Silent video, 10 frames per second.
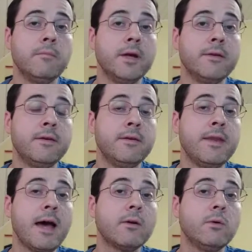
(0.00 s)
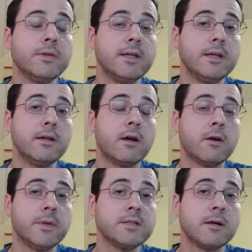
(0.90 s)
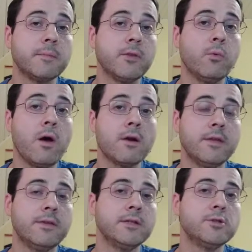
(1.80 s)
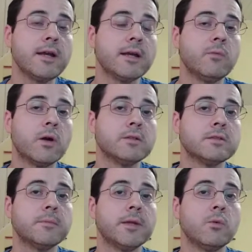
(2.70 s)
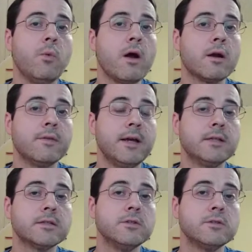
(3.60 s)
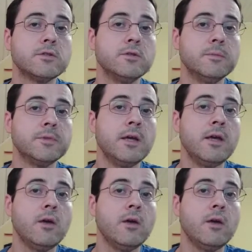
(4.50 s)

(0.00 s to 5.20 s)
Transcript: But not only are we talking about the water that they drink, we're also talking about the water that is consumed